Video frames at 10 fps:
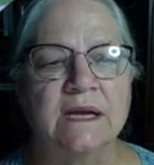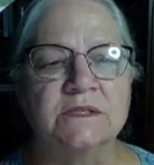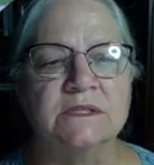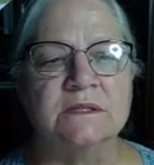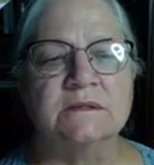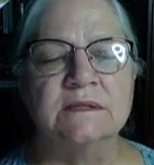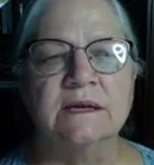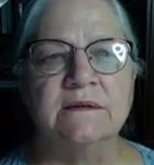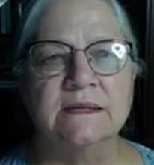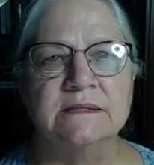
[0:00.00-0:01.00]
action,
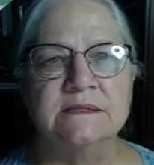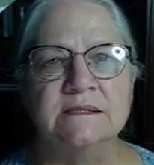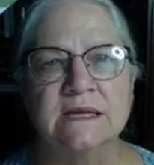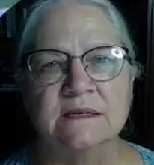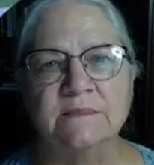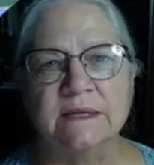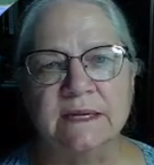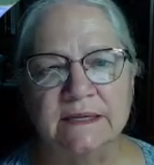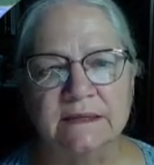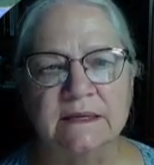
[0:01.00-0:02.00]
carried sediment
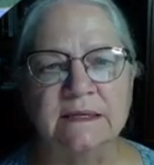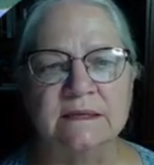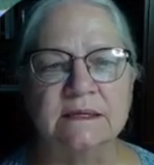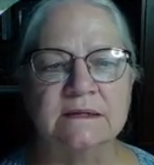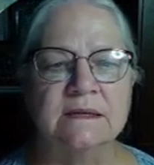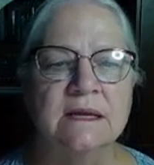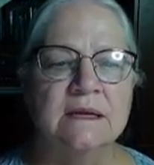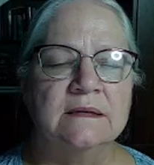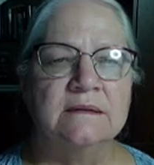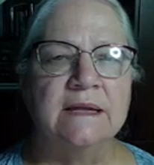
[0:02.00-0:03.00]
inland and
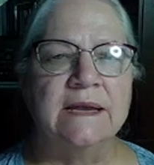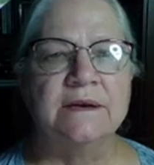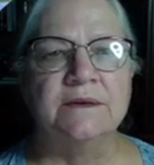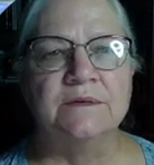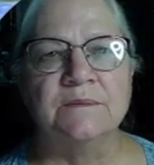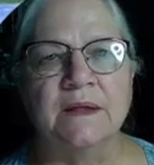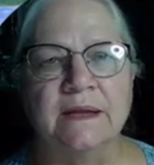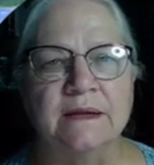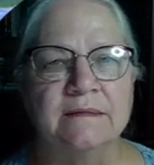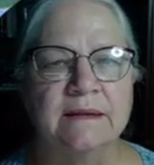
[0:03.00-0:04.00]
layered them
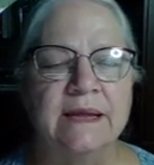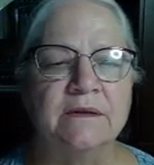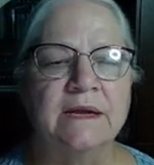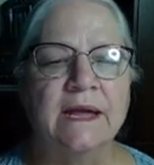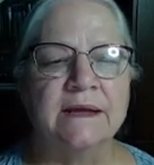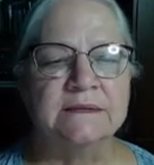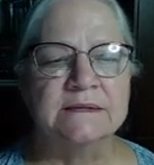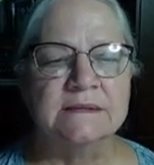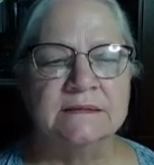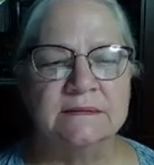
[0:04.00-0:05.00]
like layer
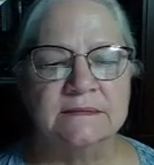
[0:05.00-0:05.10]
cakes.